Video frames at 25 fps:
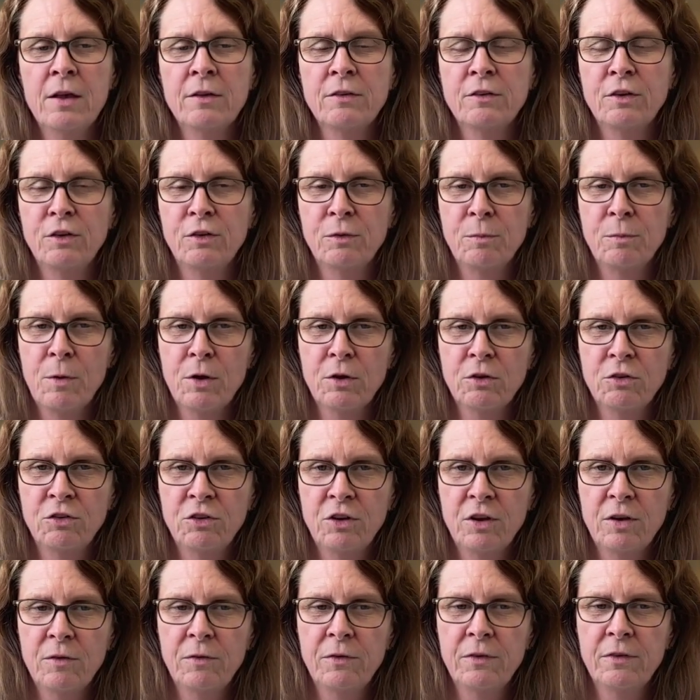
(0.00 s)
So small
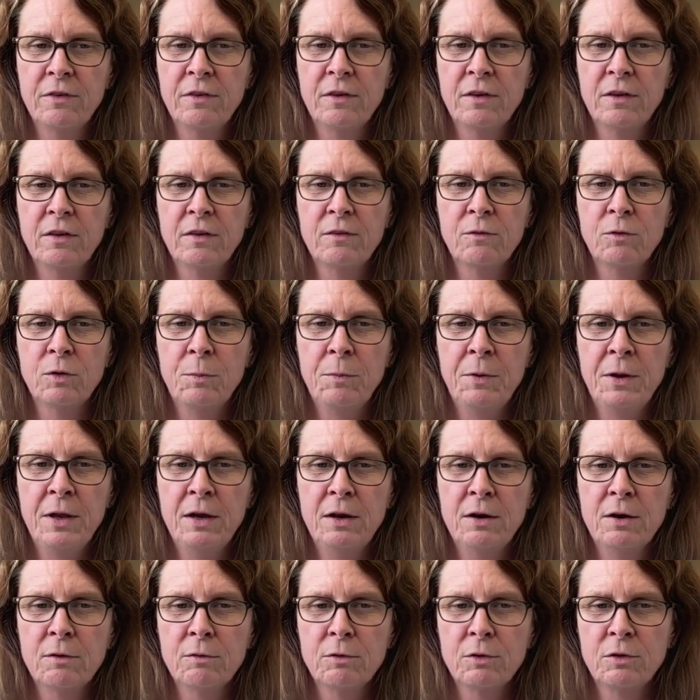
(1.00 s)
shifts
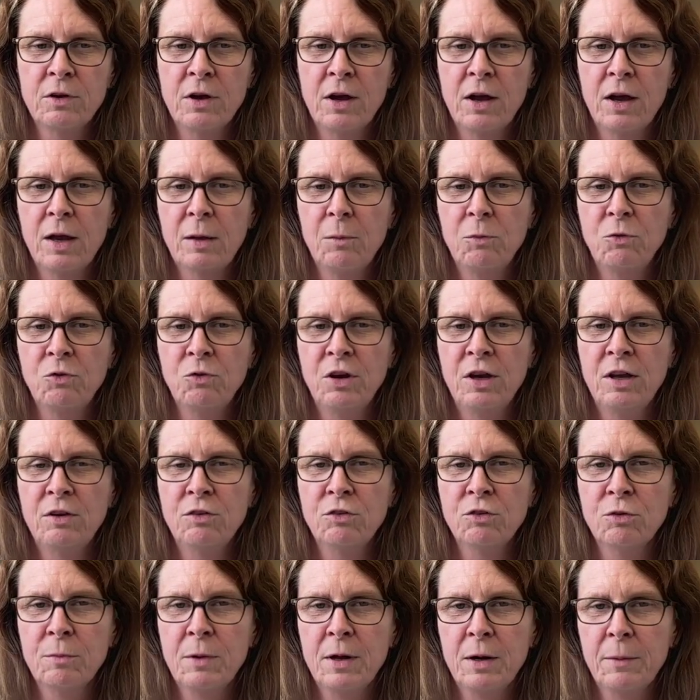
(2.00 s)
repeated over time
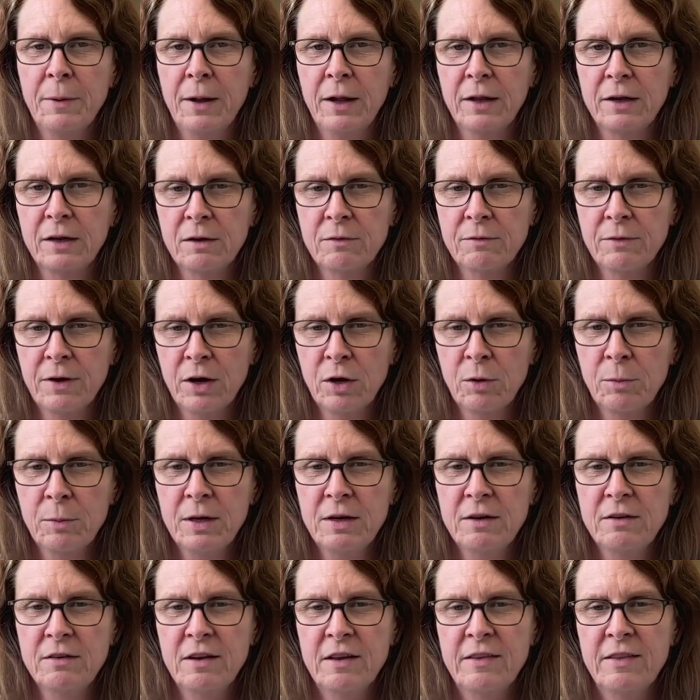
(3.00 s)
change your metabolic
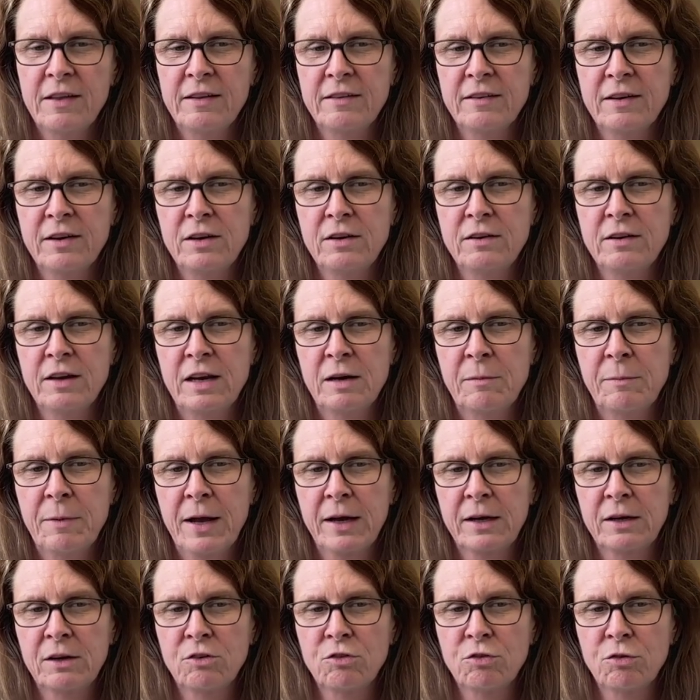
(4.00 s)
environment, and that's how you take
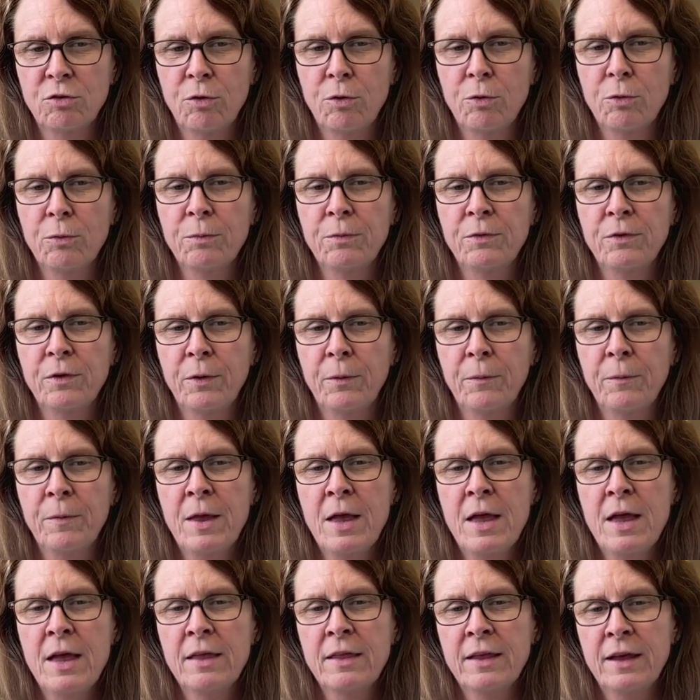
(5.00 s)
back control. So
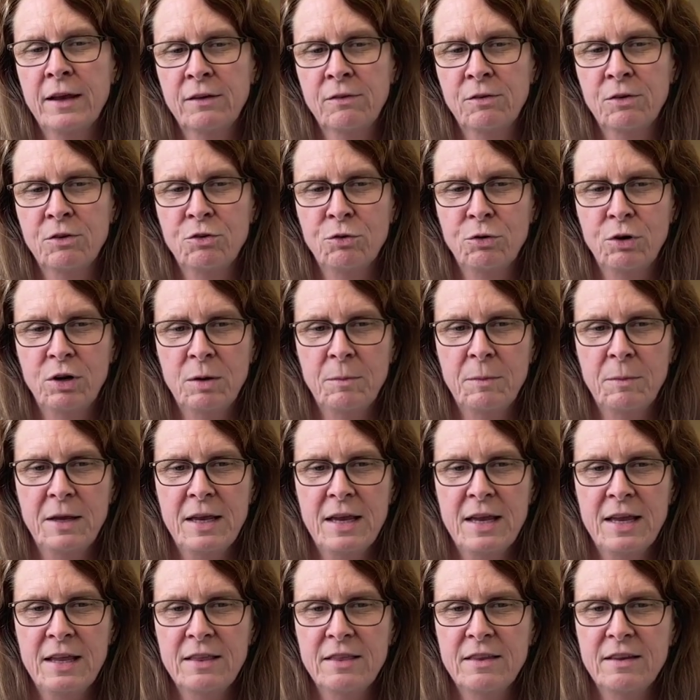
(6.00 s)
thanks for joining me
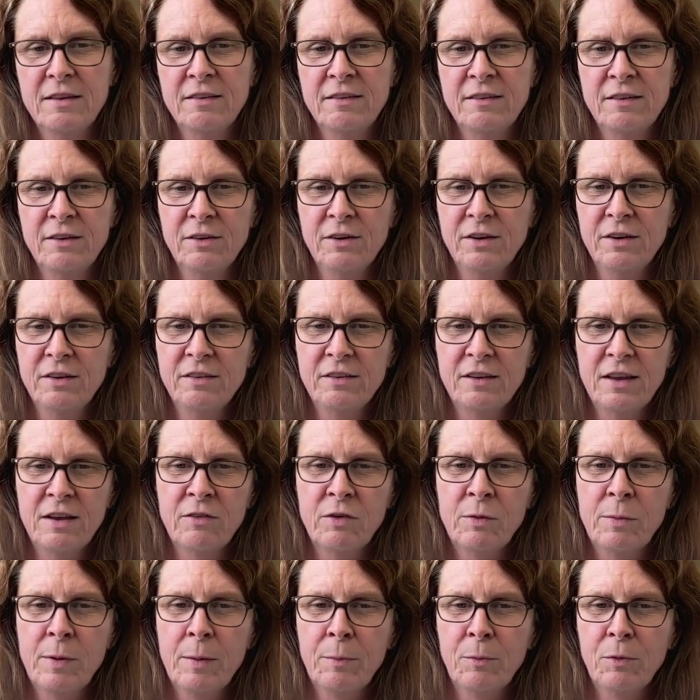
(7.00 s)
in this series. And
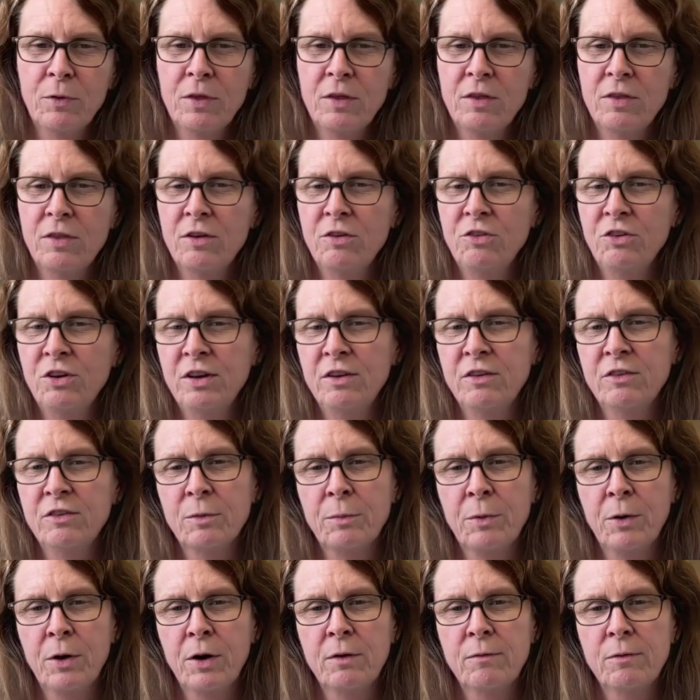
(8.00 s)
remember that the genes
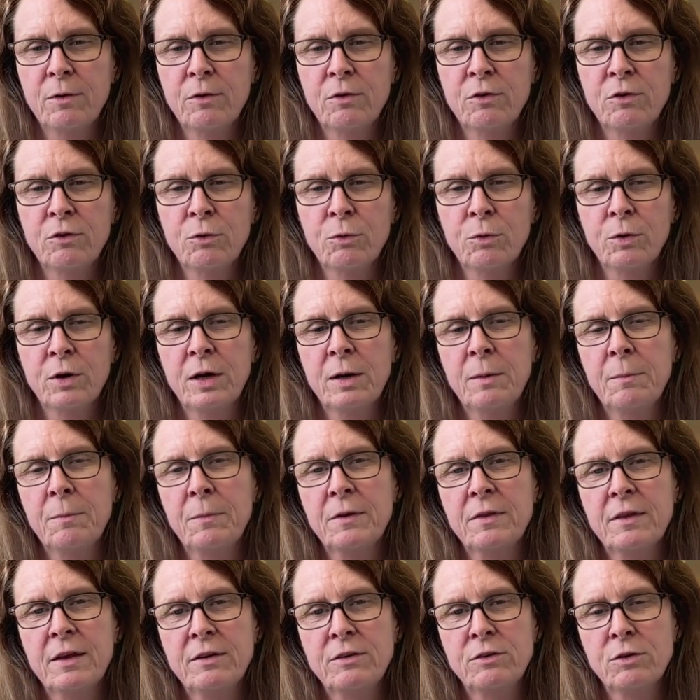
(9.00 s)
are part of your story,
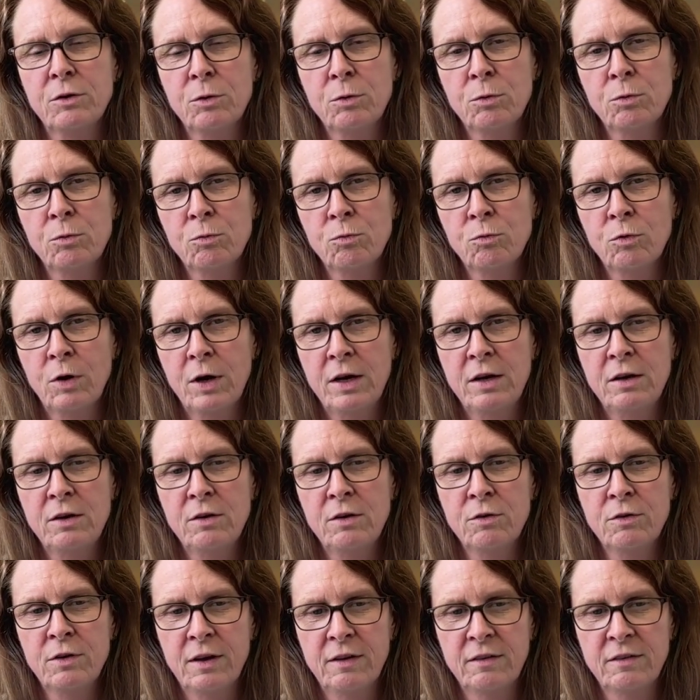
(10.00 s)
but they don't write
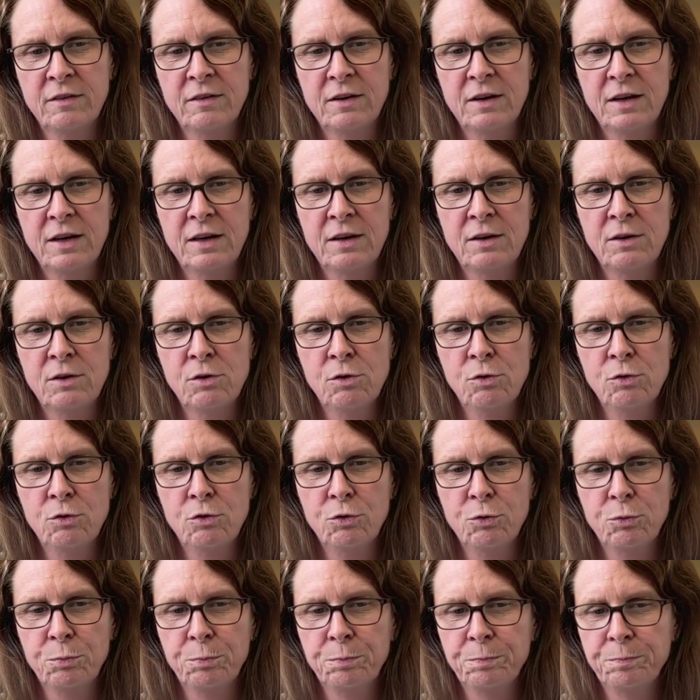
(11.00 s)
your destiny. You
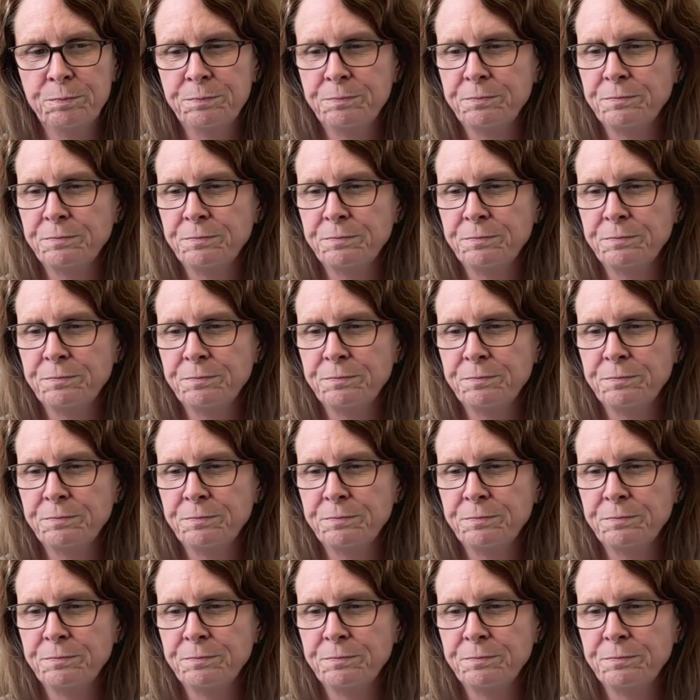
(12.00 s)
do.